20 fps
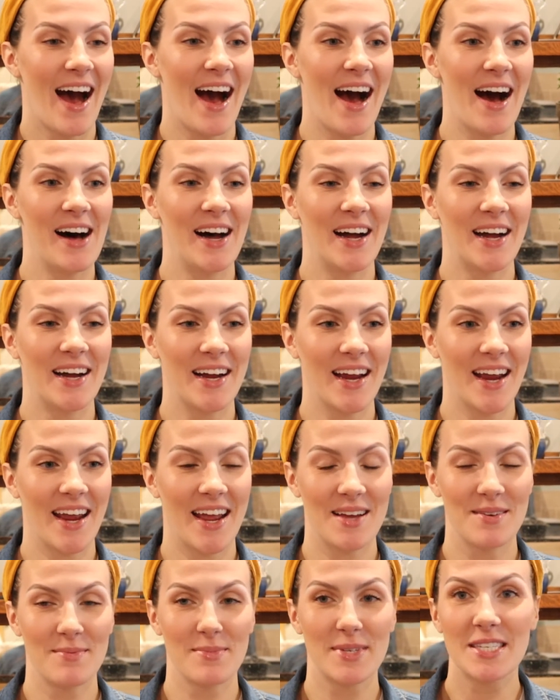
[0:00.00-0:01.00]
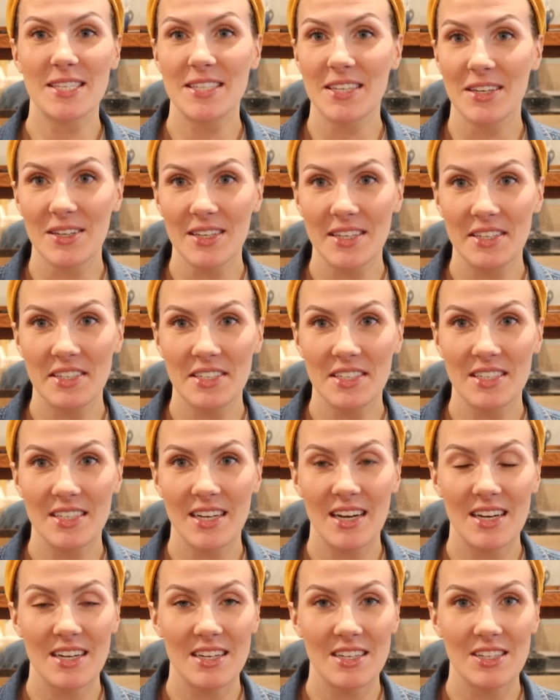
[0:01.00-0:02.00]
I am still in
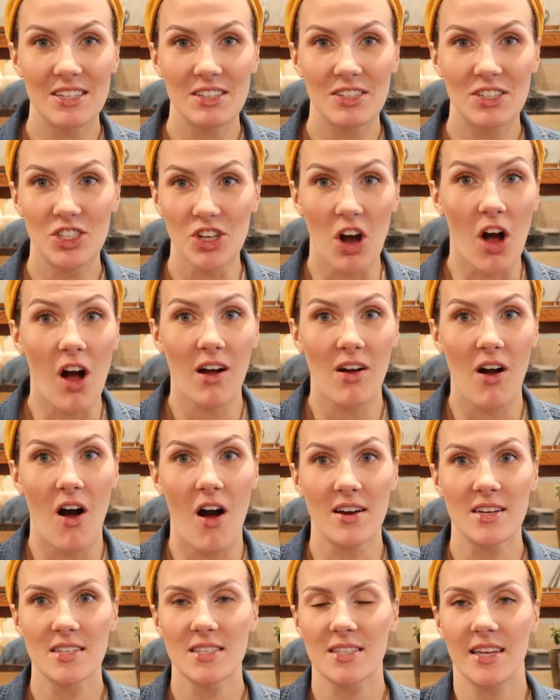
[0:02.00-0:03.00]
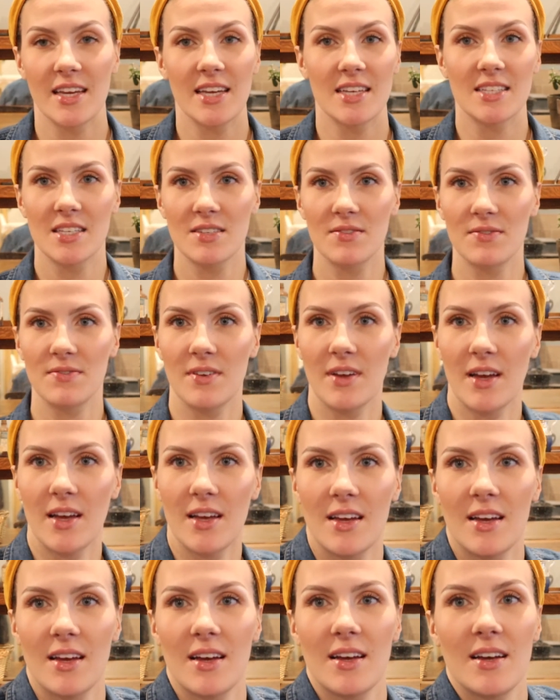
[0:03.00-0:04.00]
shock, honestly. Is this,
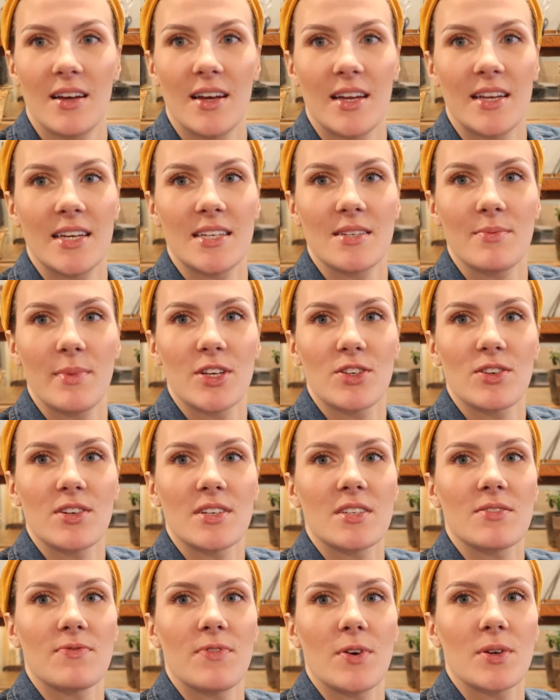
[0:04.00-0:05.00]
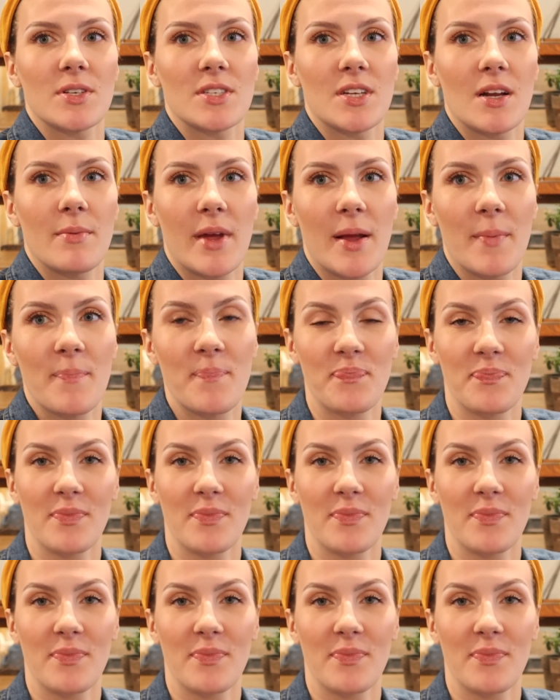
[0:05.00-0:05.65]
I need to make sure it's focused on me.